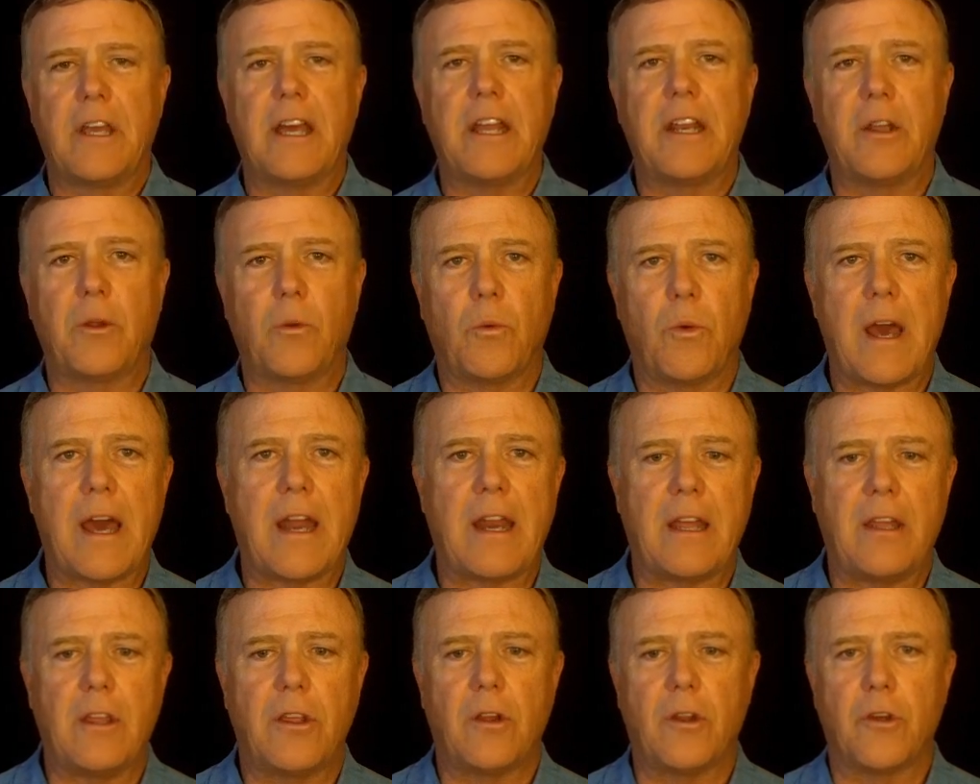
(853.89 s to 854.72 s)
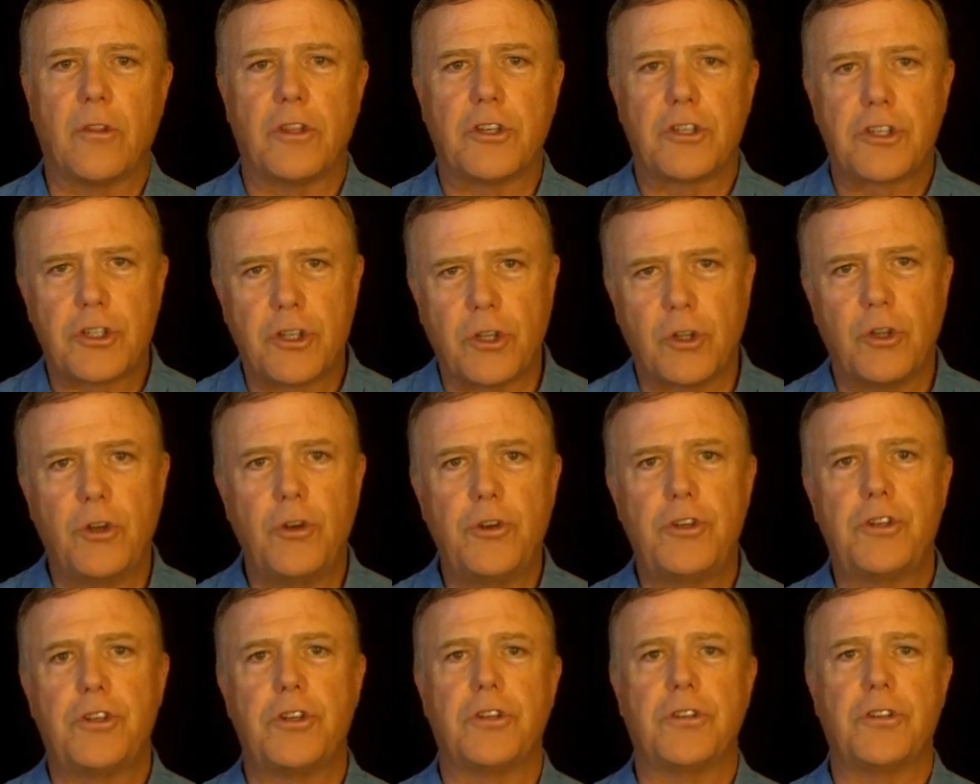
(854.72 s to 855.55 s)
getting ready. You know, the
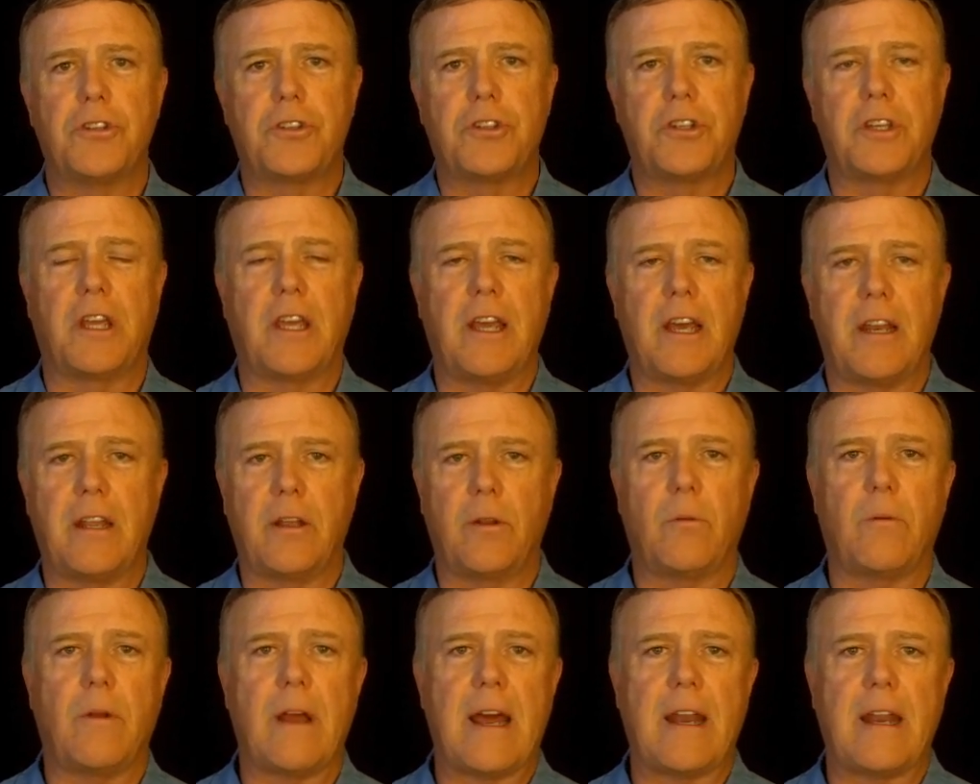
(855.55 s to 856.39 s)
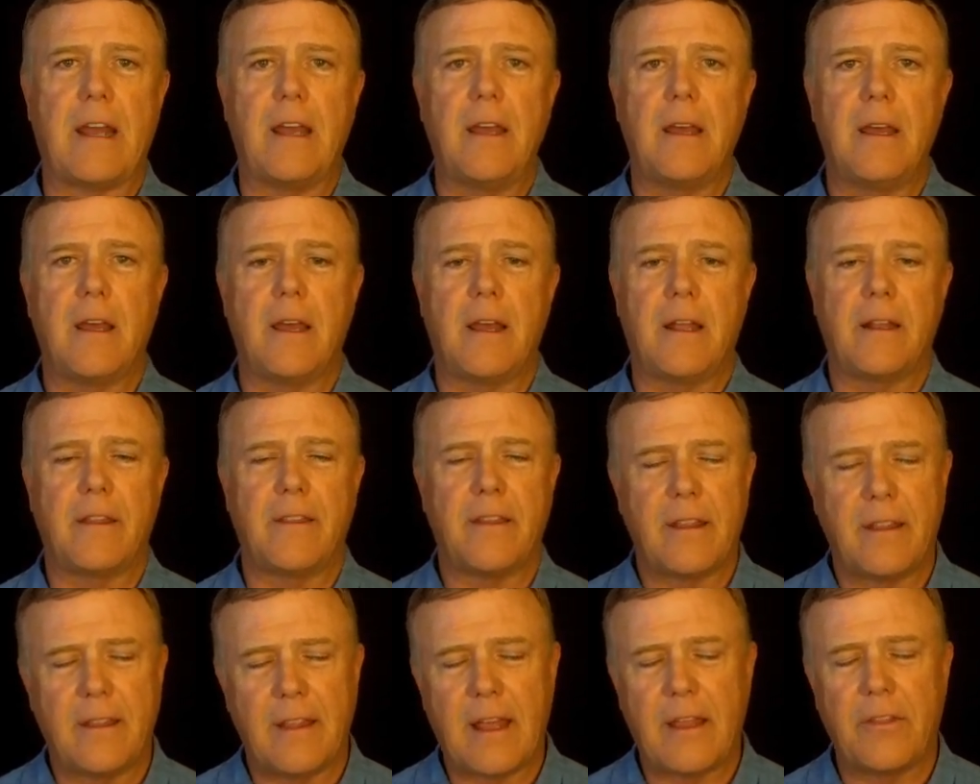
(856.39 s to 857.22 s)
solutions to getting ready,
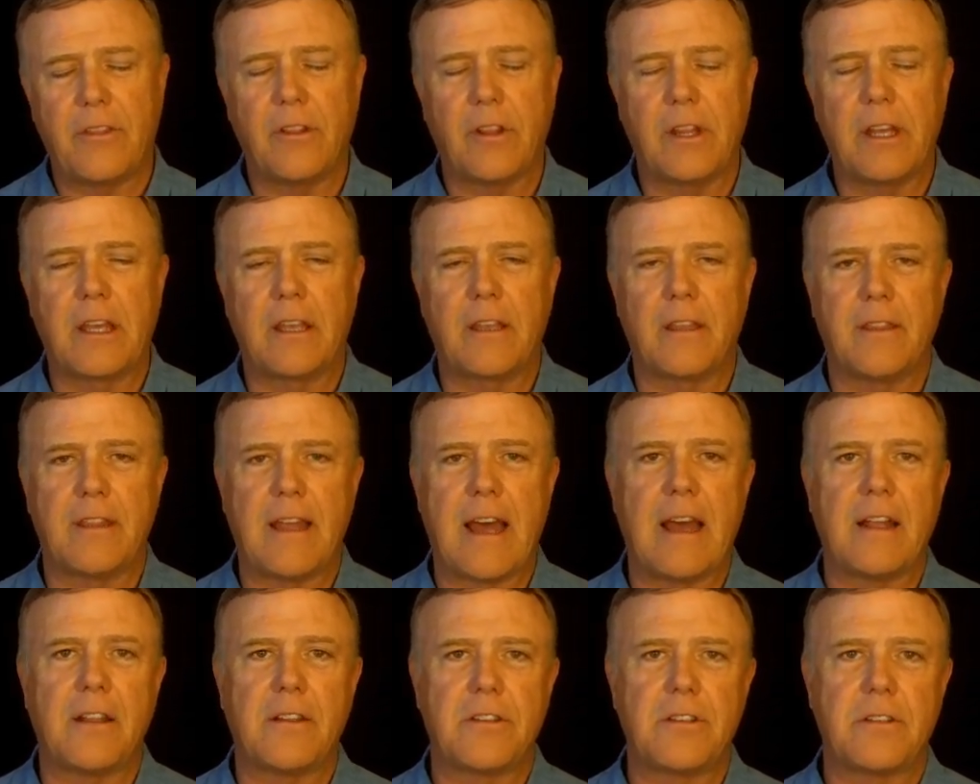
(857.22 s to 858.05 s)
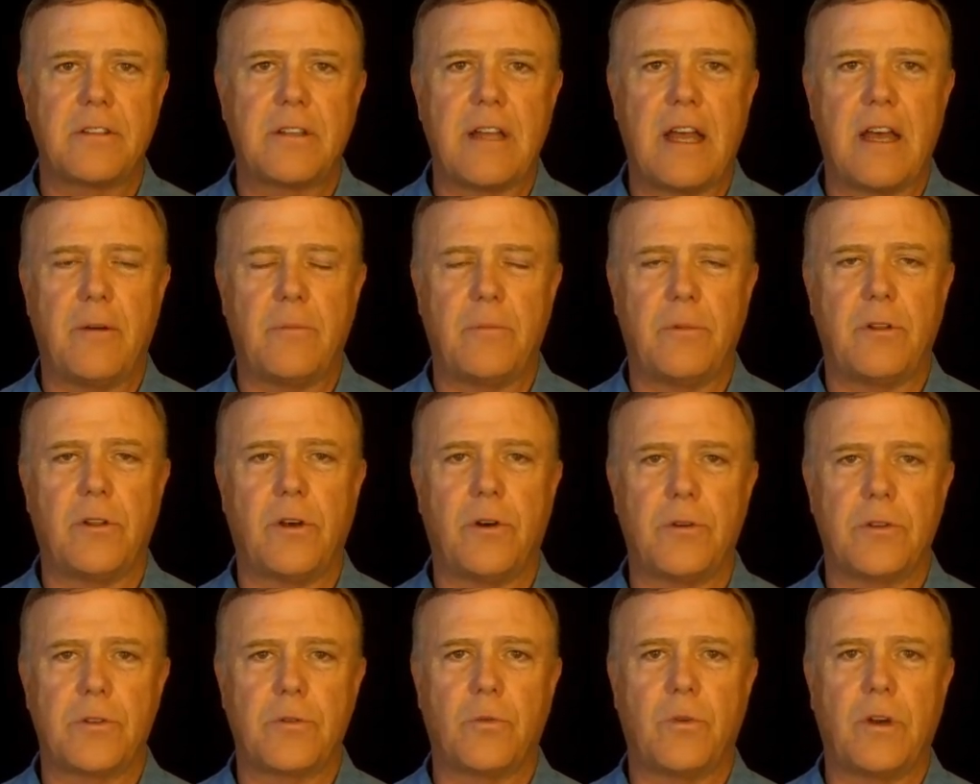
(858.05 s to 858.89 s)
and that the link on that's down
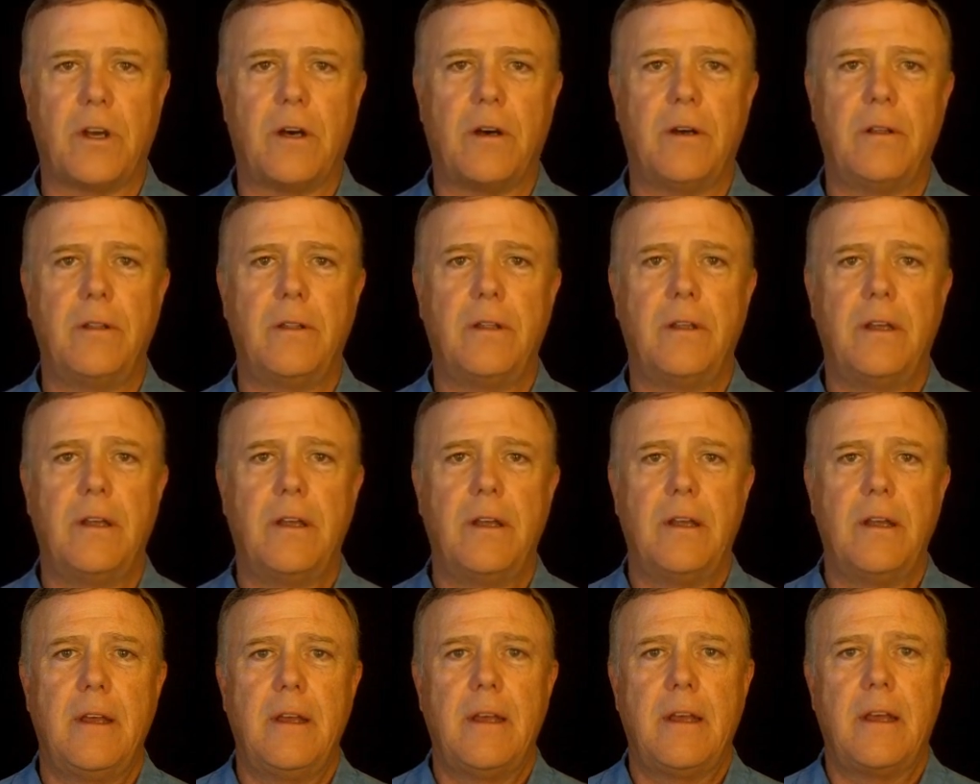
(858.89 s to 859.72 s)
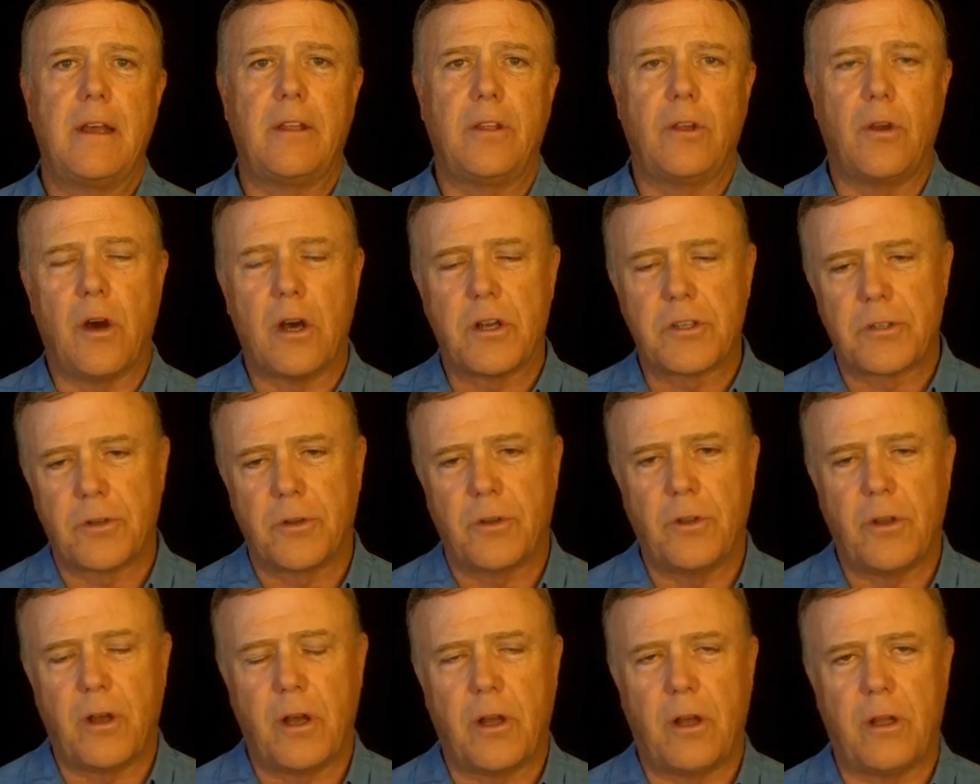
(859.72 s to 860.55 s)
below as well. And you
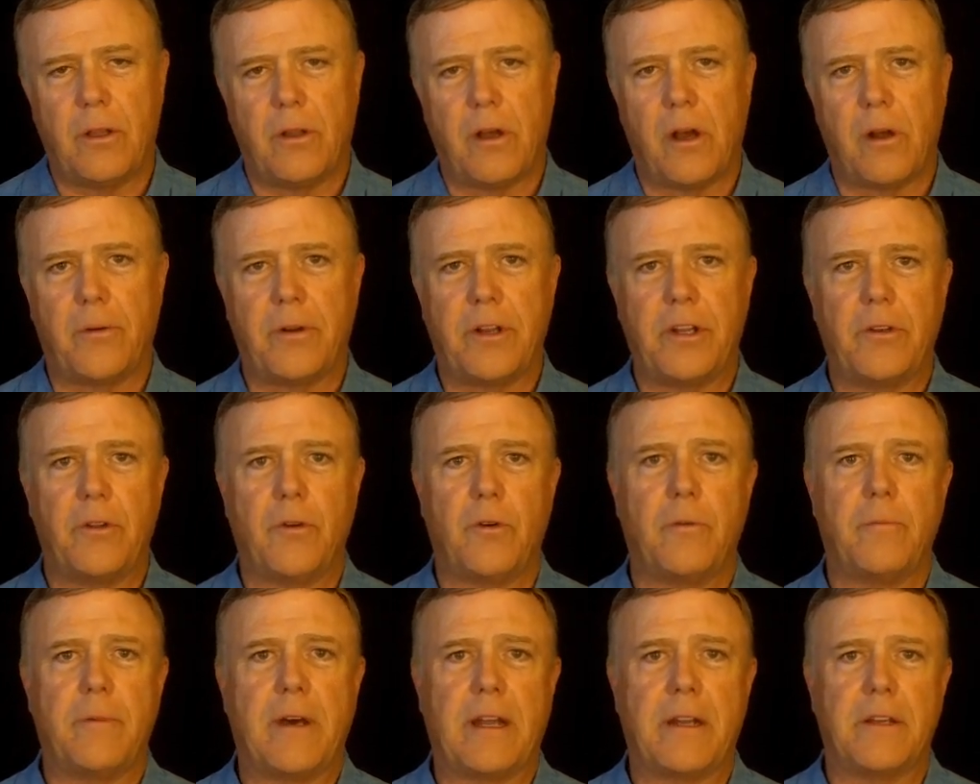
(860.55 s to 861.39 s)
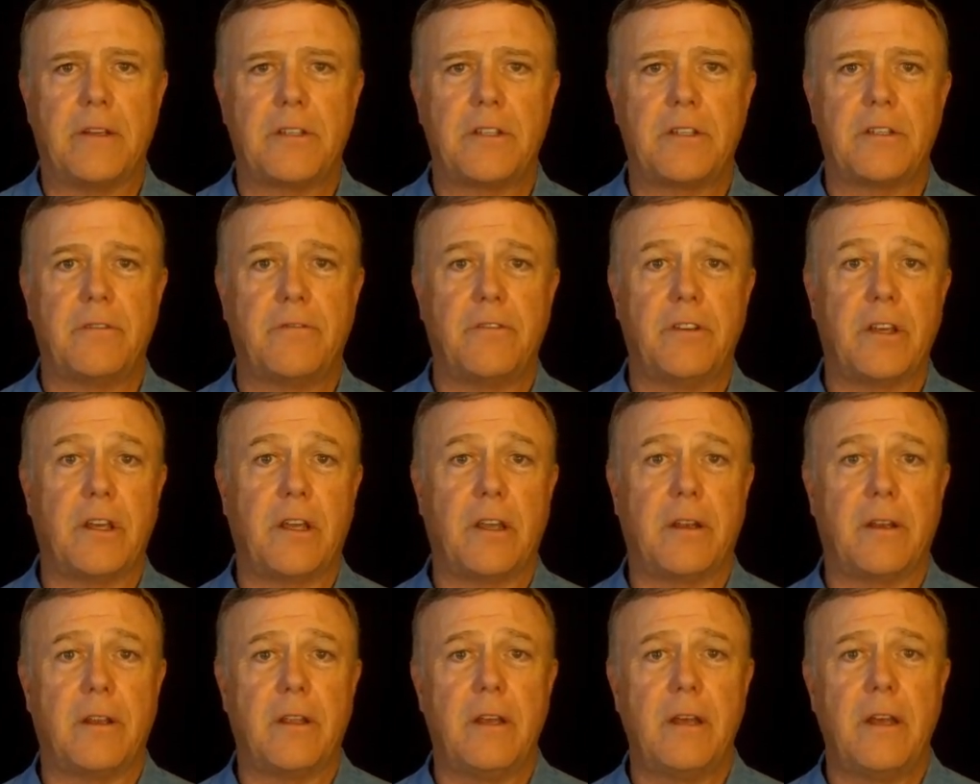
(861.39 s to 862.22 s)
also already know about his
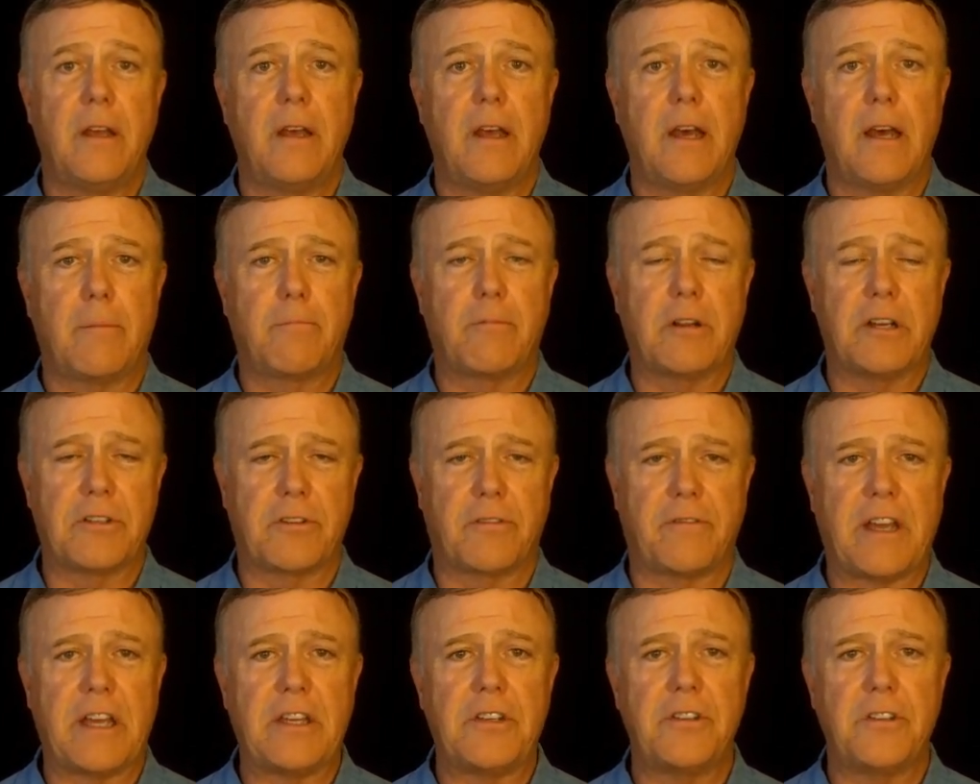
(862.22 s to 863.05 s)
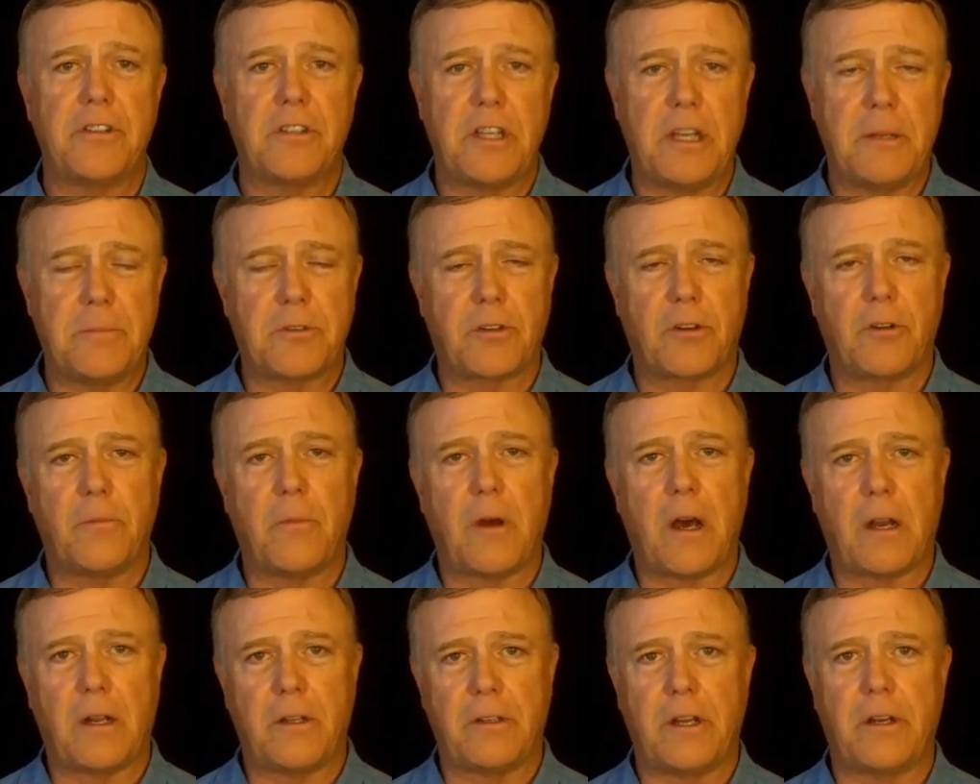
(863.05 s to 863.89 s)
civilian preservation teams that are
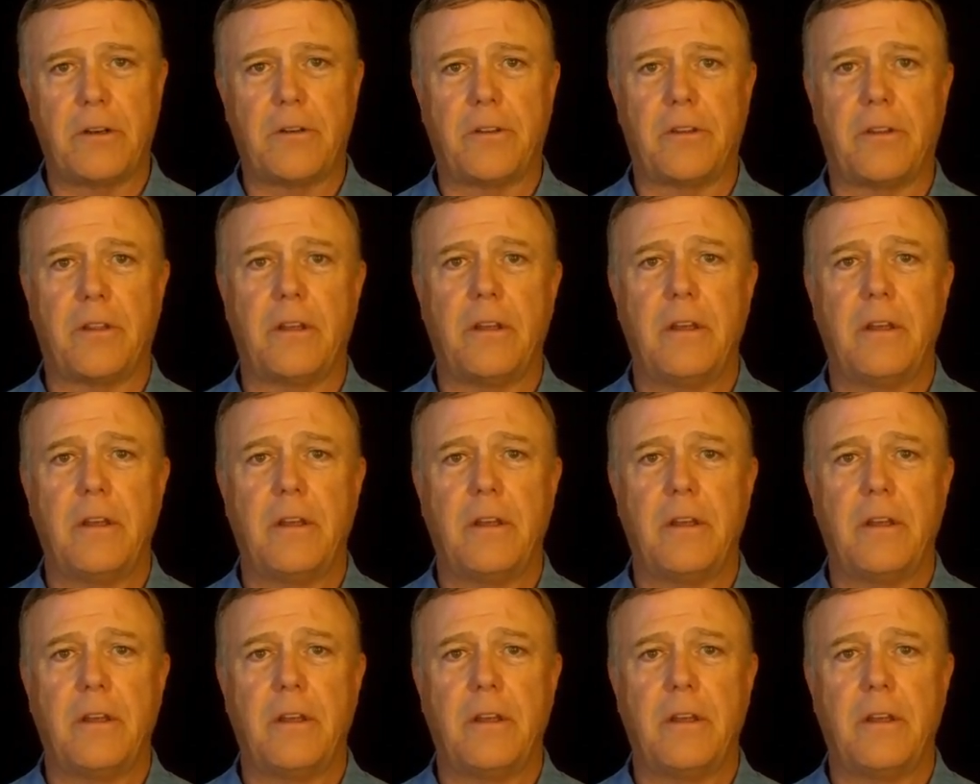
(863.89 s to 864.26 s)
modeled